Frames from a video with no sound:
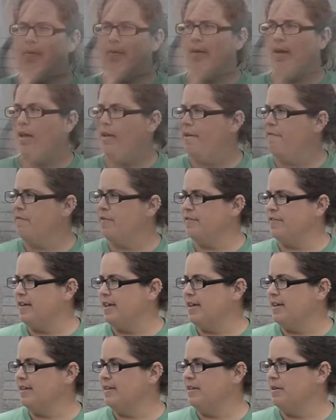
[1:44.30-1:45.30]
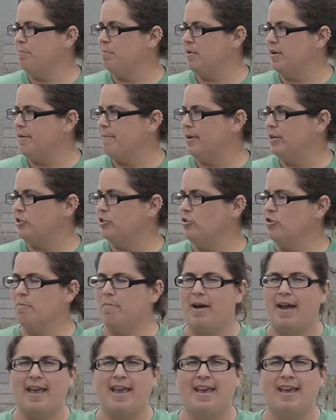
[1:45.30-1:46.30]
Everything you pretty much do
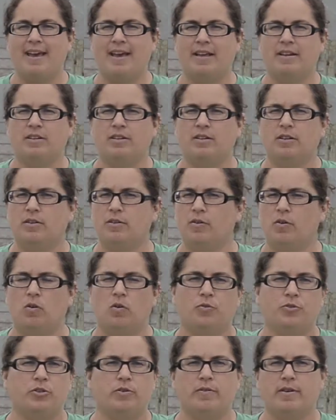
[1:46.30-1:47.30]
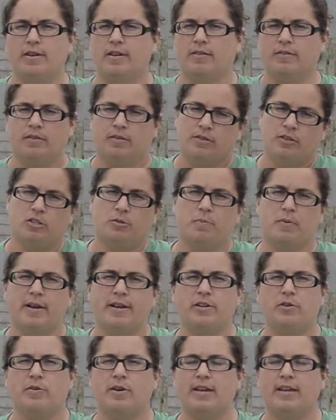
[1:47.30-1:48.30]
by hand. You know, during the spring,
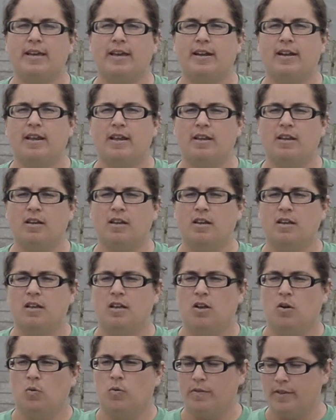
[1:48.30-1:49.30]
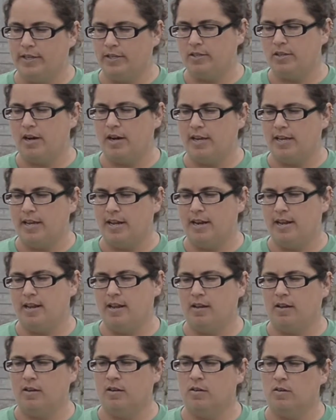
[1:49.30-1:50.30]
during kidding, when they start
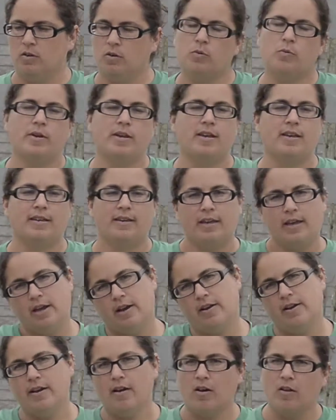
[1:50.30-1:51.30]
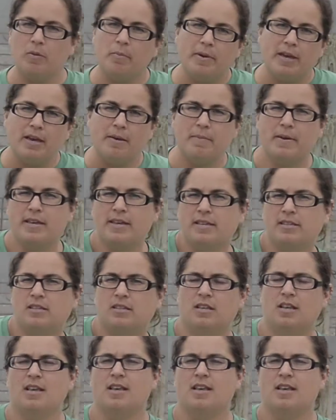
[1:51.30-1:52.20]
kidding, we carry all the babies